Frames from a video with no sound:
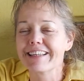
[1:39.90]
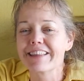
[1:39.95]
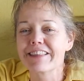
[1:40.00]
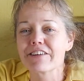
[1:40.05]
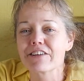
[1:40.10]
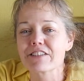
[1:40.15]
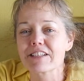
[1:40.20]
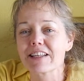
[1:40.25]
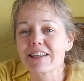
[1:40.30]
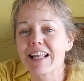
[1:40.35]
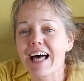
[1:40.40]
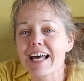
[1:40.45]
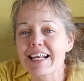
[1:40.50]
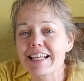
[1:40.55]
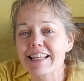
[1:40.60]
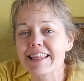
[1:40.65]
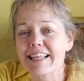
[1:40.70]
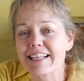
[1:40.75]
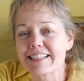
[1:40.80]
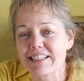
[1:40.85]
there's a lot
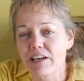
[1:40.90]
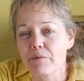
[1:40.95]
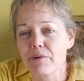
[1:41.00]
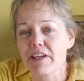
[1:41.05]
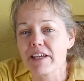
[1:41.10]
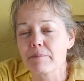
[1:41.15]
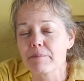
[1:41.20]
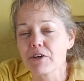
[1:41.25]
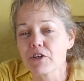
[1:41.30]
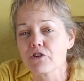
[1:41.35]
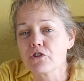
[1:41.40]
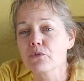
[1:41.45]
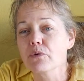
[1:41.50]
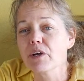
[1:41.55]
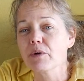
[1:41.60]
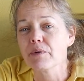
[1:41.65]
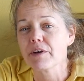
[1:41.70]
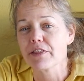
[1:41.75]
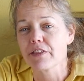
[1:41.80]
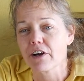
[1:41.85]
of things that we can be
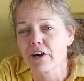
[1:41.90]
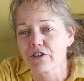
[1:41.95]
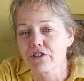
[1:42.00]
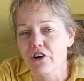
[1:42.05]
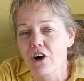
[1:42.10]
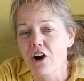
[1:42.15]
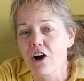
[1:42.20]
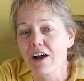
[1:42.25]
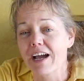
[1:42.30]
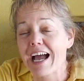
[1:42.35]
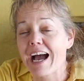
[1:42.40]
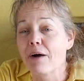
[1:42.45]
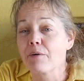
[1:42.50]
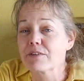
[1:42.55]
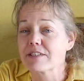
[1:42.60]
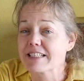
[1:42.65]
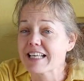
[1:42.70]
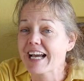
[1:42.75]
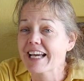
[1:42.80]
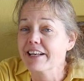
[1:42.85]
doing with our dog
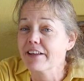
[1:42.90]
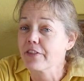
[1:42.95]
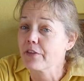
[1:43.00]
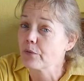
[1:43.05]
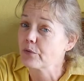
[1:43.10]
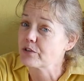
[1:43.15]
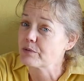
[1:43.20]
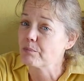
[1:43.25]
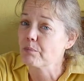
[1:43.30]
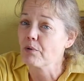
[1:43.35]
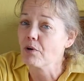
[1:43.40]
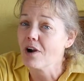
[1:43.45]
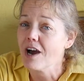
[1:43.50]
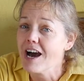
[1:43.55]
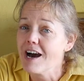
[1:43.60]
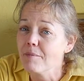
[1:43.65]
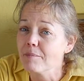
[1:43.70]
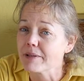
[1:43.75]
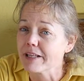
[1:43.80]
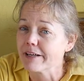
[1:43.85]
outside of those
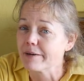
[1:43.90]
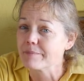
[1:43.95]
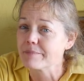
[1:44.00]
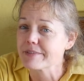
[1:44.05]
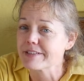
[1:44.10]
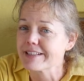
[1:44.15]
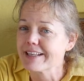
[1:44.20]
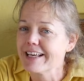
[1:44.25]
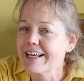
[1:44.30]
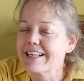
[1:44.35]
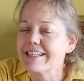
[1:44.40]
problems